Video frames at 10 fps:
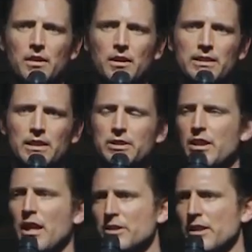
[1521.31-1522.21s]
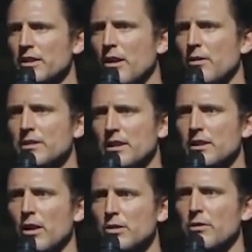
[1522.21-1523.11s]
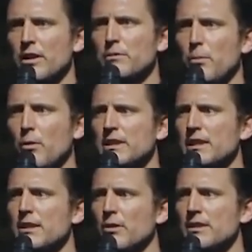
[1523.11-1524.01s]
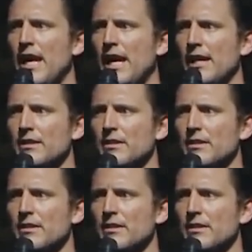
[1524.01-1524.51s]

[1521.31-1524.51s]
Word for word: Like this year, I was going to go as a ghost with a pointy ghost hat.